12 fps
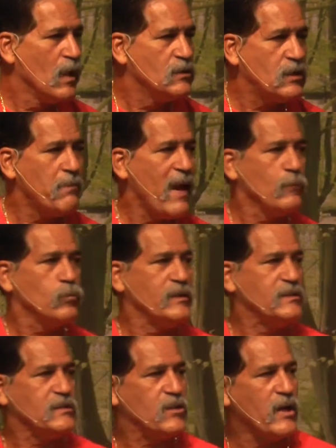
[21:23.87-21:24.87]
Say, so, man,
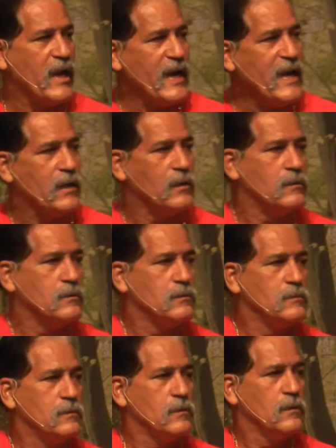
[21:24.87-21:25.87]
when's this going to end?
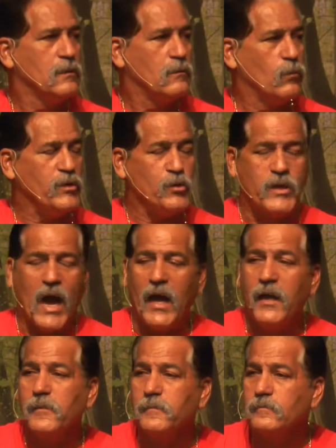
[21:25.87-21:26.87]
When you die.